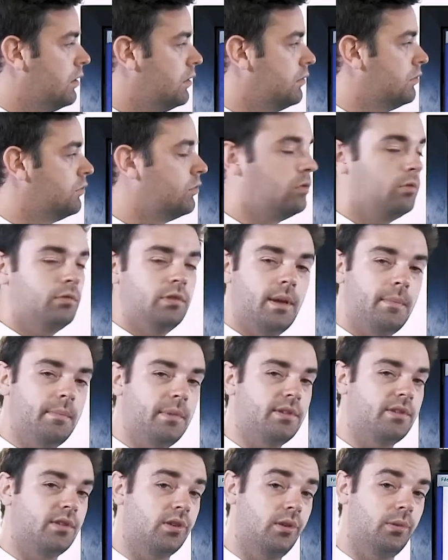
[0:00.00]
Rule number
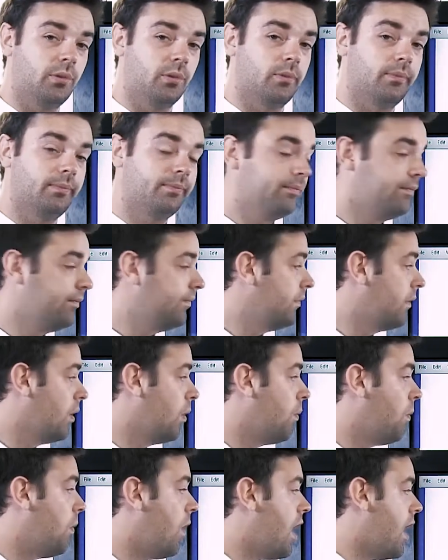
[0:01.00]
2,
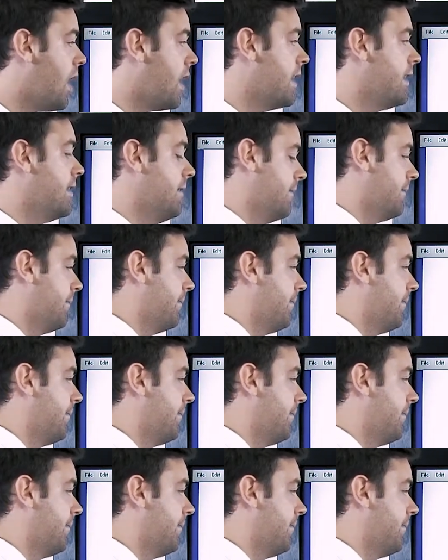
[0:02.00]
Y